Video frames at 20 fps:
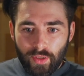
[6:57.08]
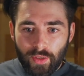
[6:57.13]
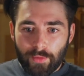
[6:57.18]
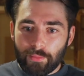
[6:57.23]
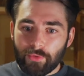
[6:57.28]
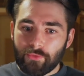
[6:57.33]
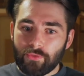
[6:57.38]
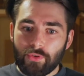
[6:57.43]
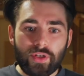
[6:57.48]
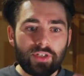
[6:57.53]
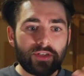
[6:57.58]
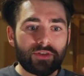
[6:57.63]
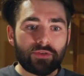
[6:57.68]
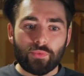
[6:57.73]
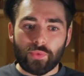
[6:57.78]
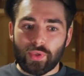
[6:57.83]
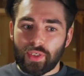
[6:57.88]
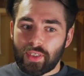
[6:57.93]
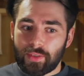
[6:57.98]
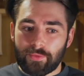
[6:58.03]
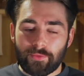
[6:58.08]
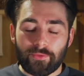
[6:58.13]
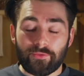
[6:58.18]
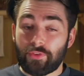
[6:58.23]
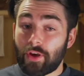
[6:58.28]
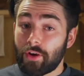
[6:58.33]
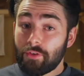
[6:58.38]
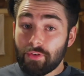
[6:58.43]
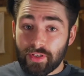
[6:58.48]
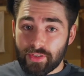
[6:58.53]
But very sweet,
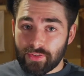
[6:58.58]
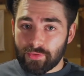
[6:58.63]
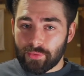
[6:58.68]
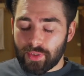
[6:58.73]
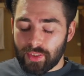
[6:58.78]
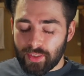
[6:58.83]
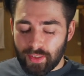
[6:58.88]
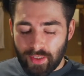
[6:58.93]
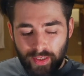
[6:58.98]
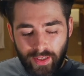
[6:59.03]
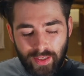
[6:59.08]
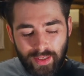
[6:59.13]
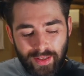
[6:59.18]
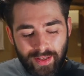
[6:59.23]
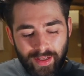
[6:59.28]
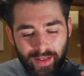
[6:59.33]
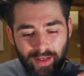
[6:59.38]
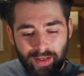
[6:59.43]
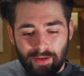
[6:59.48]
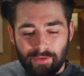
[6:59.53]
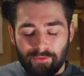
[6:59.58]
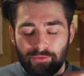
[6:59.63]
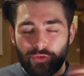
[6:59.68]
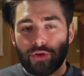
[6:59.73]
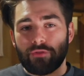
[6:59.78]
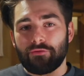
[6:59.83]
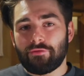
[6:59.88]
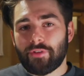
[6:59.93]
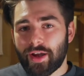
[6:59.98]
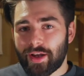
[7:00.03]
very
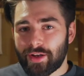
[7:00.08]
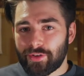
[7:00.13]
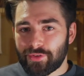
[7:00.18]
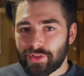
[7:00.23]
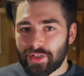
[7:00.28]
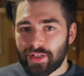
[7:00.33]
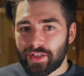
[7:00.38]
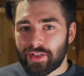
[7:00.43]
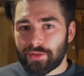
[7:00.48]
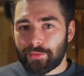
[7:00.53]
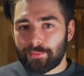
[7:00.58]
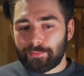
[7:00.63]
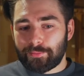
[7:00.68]
rounded,